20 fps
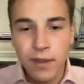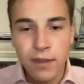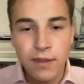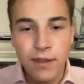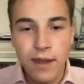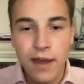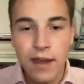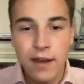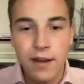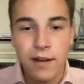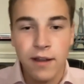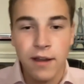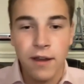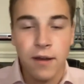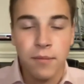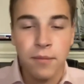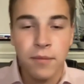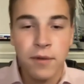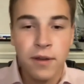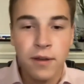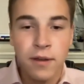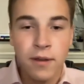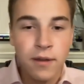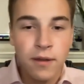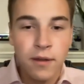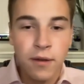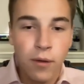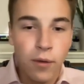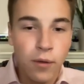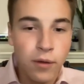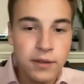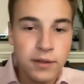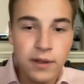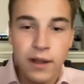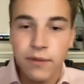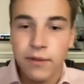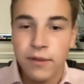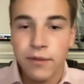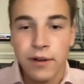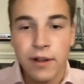that um, holds a
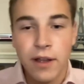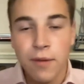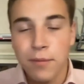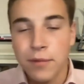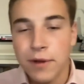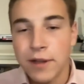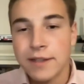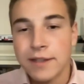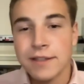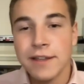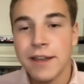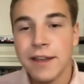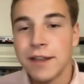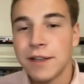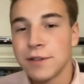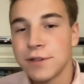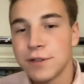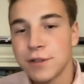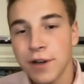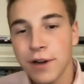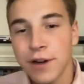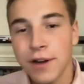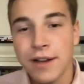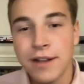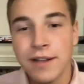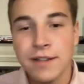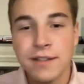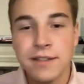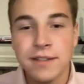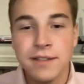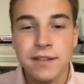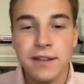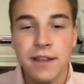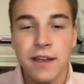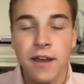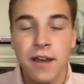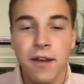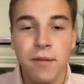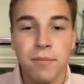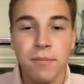lot of different companies like insurance,
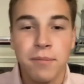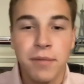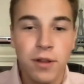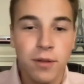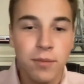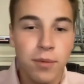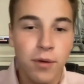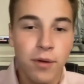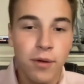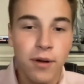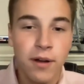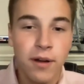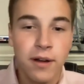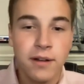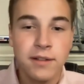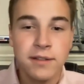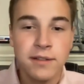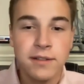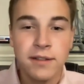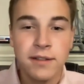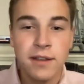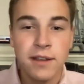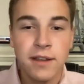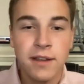um, billboards,